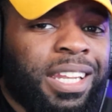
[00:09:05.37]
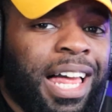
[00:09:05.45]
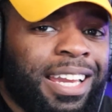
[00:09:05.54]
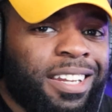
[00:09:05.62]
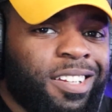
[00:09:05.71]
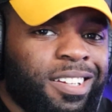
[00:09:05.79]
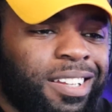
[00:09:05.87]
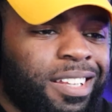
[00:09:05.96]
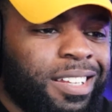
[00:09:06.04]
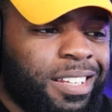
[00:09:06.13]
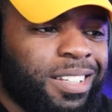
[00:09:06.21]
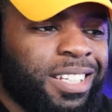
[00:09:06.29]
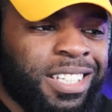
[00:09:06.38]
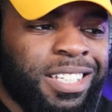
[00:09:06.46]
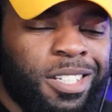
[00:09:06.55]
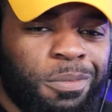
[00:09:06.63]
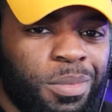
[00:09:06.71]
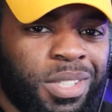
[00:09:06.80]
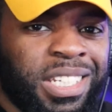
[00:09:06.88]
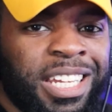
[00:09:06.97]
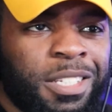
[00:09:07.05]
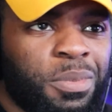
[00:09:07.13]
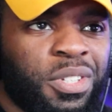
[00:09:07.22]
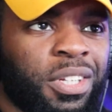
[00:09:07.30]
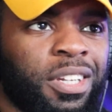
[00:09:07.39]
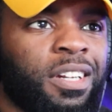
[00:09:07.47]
Like, listen to today's music.